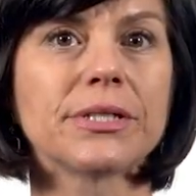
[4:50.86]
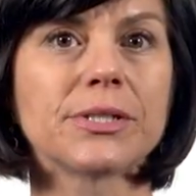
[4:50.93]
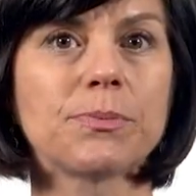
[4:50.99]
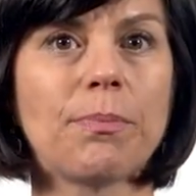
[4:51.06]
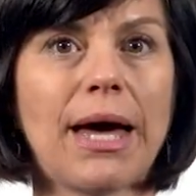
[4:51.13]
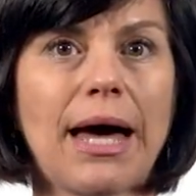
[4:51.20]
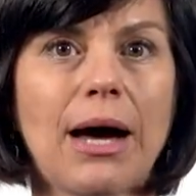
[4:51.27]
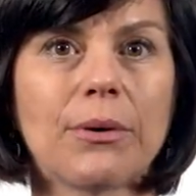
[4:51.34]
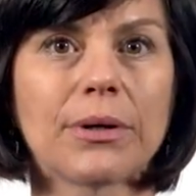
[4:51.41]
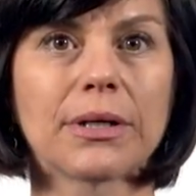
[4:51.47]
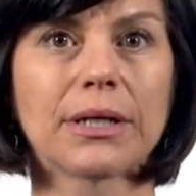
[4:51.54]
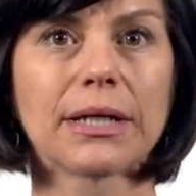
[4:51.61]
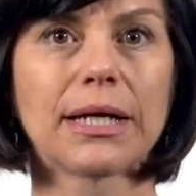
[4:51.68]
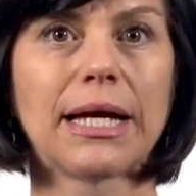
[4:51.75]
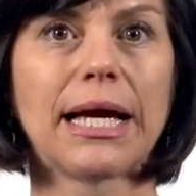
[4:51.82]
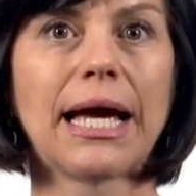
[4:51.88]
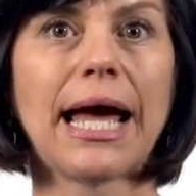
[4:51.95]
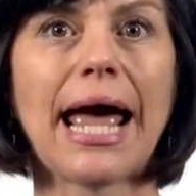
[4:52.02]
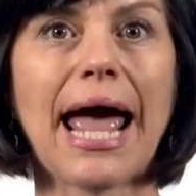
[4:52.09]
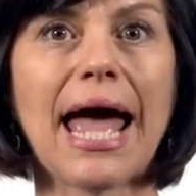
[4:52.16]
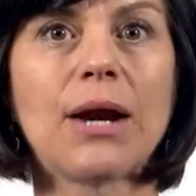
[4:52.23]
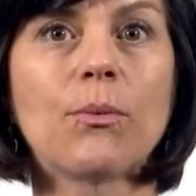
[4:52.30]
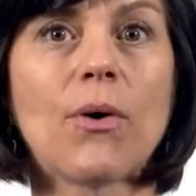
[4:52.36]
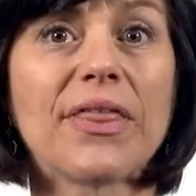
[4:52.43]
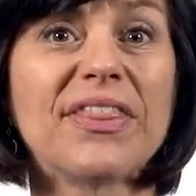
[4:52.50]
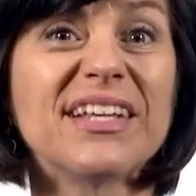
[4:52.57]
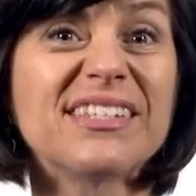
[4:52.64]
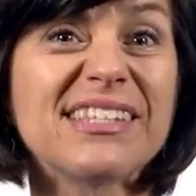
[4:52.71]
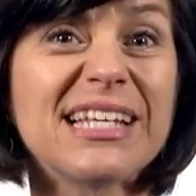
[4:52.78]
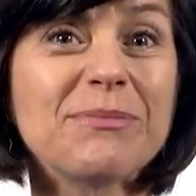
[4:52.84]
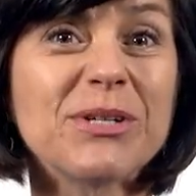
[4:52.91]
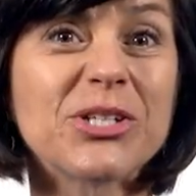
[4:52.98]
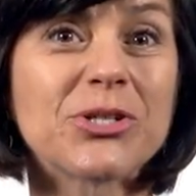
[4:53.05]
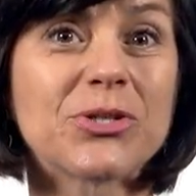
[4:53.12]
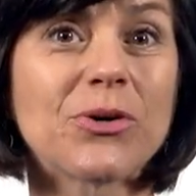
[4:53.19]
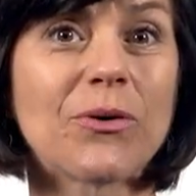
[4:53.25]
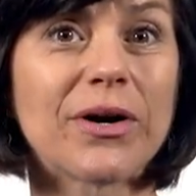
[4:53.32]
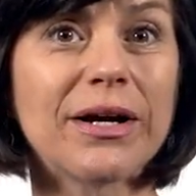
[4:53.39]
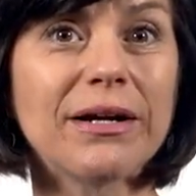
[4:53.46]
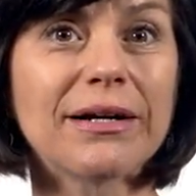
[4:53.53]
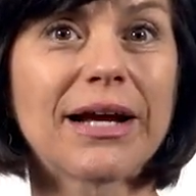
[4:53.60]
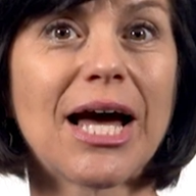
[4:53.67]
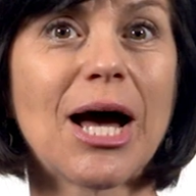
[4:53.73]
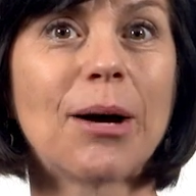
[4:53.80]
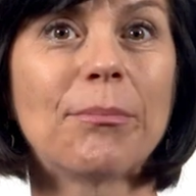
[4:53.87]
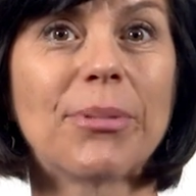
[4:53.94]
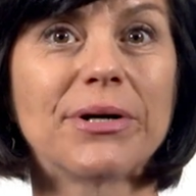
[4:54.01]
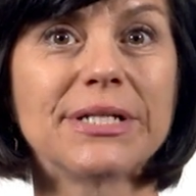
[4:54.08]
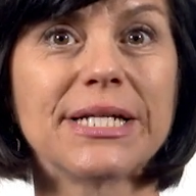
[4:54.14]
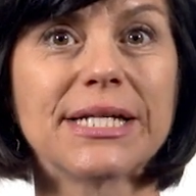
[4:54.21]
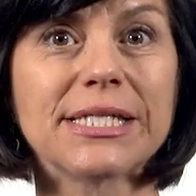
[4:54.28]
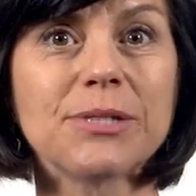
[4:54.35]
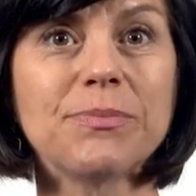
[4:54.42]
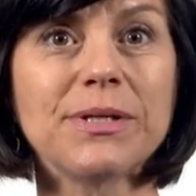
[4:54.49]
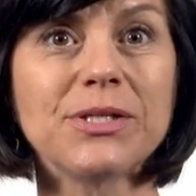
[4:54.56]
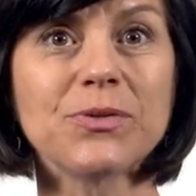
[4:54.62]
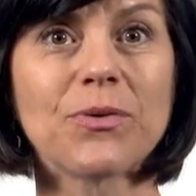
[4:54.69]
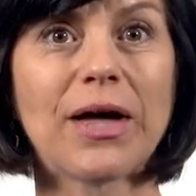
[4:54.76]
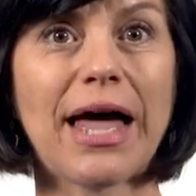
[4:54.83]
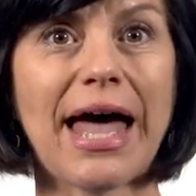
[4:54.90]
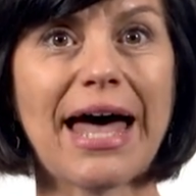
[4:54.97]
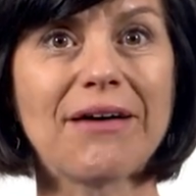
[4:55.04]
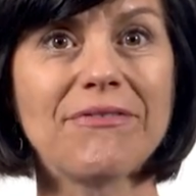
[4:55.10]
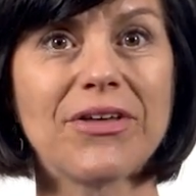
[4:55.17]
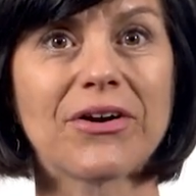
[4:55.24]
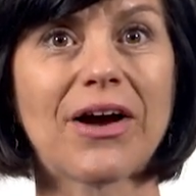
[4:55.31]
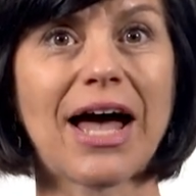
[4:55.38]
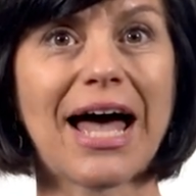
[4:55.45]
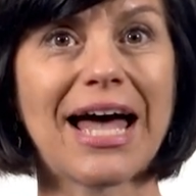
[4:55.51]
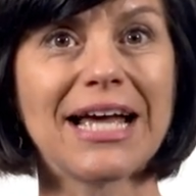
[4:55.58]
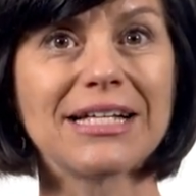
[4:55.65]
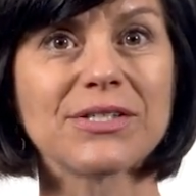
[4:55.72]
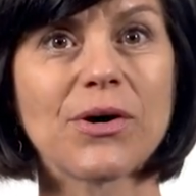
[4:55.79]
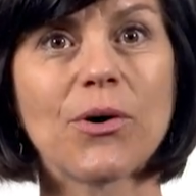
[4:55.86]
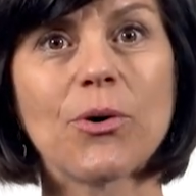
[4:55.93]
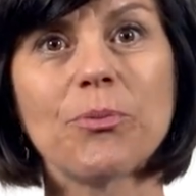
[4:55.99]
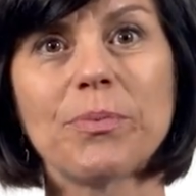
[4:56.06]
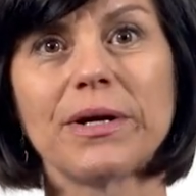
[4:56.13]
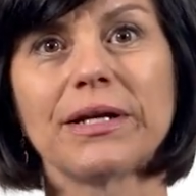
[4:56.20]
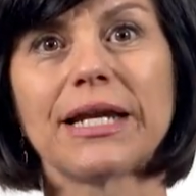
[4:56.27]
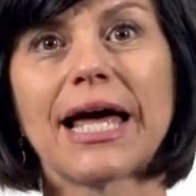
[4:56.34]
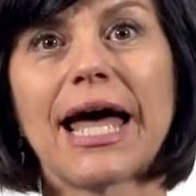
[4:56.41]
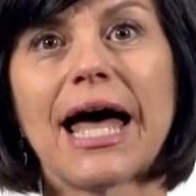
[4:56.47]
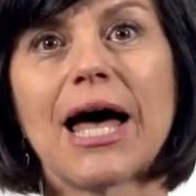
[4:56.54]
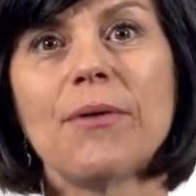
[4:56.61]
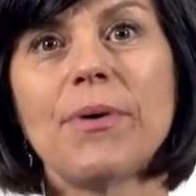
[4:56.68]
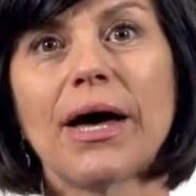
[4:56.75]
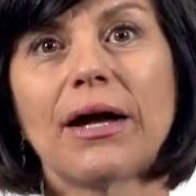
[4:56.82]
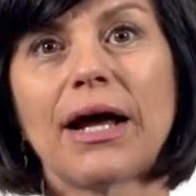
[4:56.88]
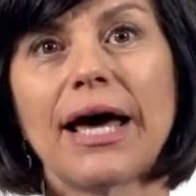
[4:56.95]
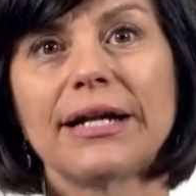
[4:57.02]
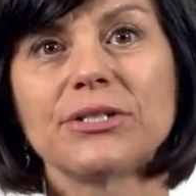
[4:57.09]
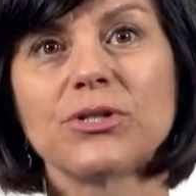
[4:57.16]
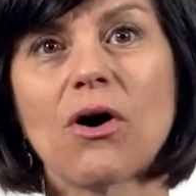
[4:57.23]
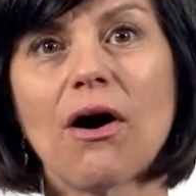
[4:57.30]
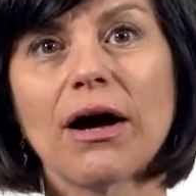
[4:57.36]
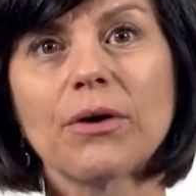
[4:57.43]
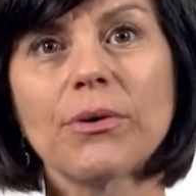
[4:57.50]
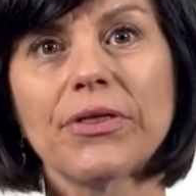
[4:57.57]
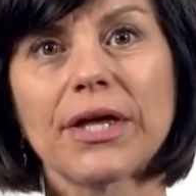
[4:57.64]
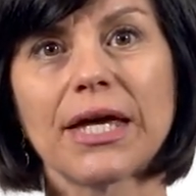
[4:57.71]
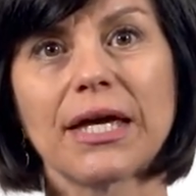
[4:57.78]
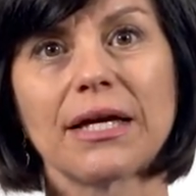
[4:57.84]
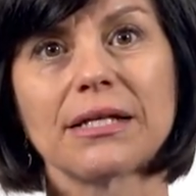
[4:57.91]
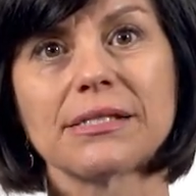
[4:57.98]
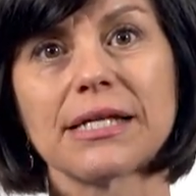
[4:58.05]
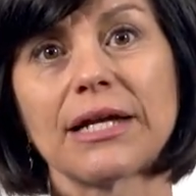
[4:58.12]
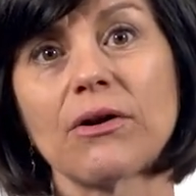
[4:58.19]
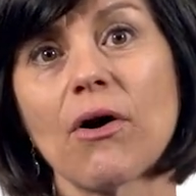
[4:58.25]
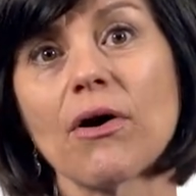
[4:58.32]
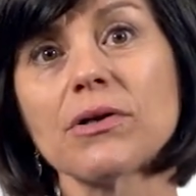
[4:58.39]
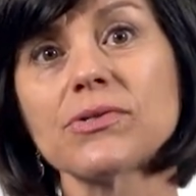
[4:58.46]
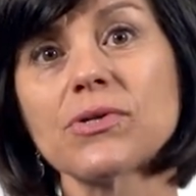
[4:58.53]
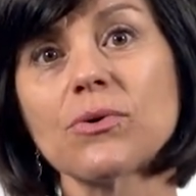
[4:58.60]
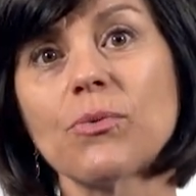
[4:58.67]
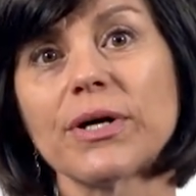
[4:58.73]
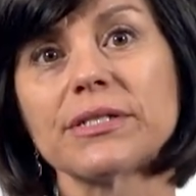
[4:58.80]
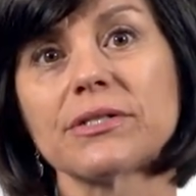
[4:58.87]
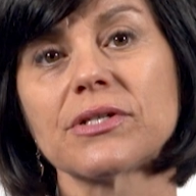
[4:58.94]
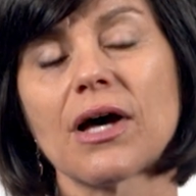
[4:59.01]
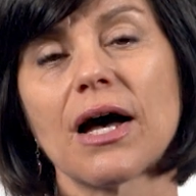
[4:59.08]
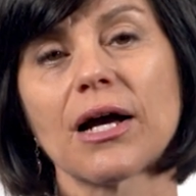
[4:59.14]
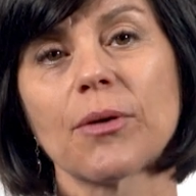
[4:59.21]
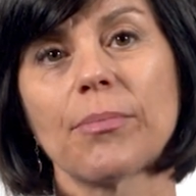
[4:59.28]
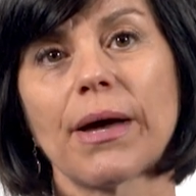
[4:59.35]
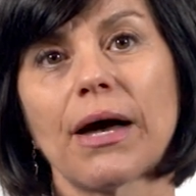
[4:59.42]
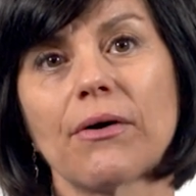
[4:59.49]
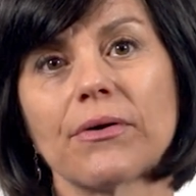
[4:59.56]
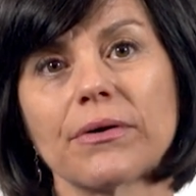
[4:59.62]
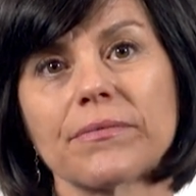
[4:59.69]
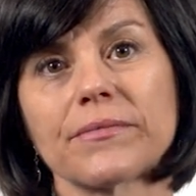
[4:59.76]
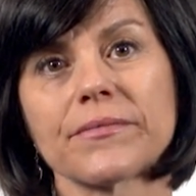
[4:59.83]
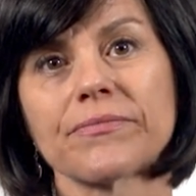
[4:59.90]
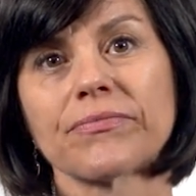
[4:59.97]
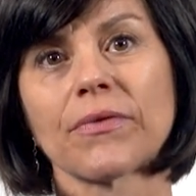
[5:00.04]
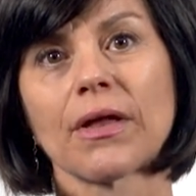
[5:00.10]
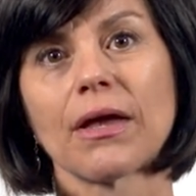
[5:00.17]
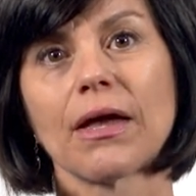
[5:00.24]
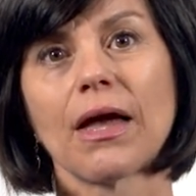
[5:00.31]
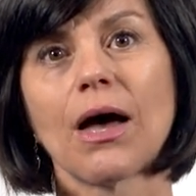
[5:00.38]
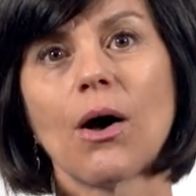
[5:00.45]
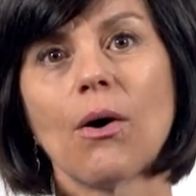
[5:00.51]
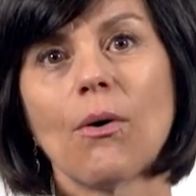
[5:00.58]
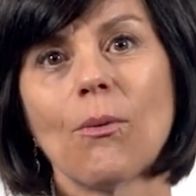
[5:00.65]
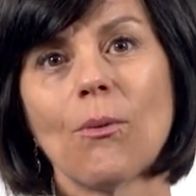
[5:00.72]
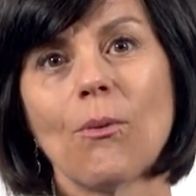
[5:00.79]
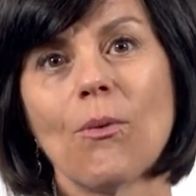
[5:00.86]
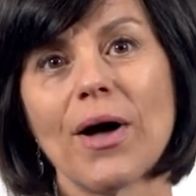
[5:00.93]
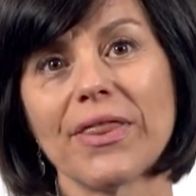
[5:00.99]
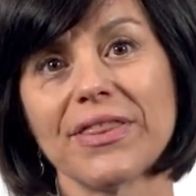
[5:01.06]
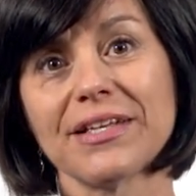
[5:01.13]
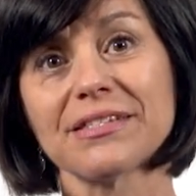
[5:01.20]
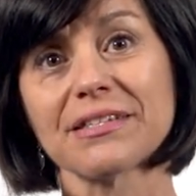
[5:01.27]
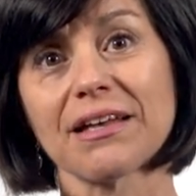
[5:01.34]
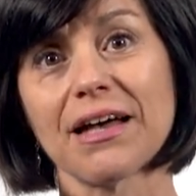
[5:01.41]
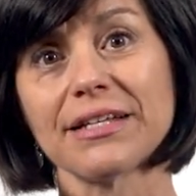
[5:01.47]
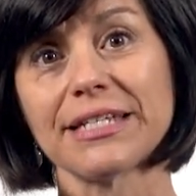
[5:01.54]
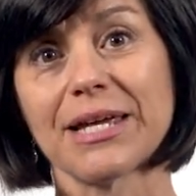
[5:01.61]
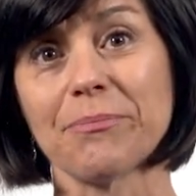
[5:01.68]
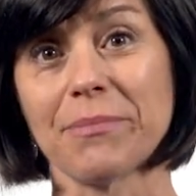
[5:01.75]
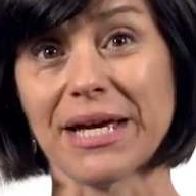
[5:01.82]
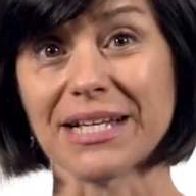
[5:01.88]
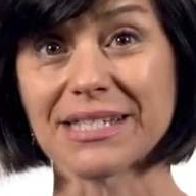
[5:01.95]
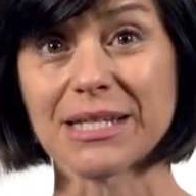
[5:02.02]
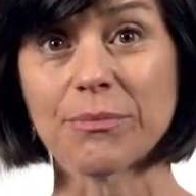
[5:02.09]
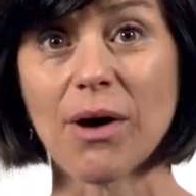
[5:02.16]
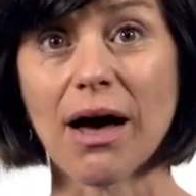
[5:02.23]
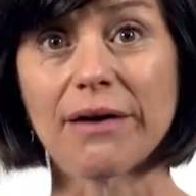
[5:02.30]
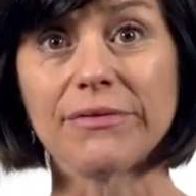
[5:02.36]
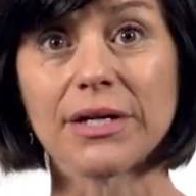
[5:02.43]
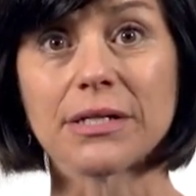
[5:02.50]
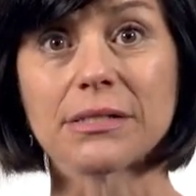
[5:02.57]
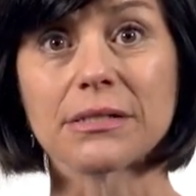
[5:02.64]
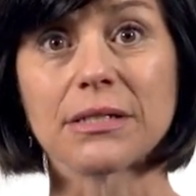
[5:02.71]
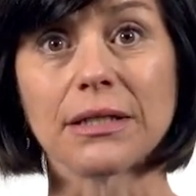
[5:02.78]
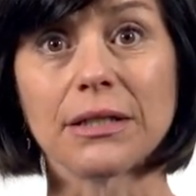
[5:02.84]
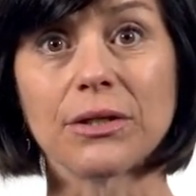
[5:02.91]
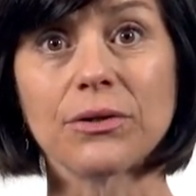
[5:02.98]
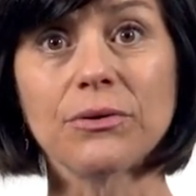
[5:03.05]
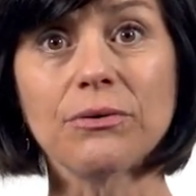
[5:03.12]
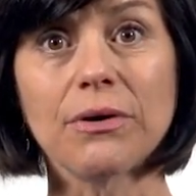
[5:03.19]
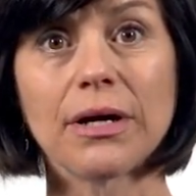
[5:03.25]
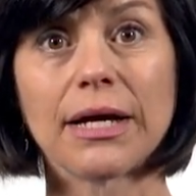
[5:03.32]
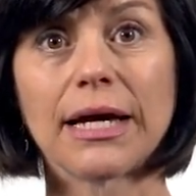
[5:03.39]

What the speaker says: is power. And while this theme is short, participants will have their eyes opened about how to talk with kids and also what to talk about. While this content may seem obvious to you,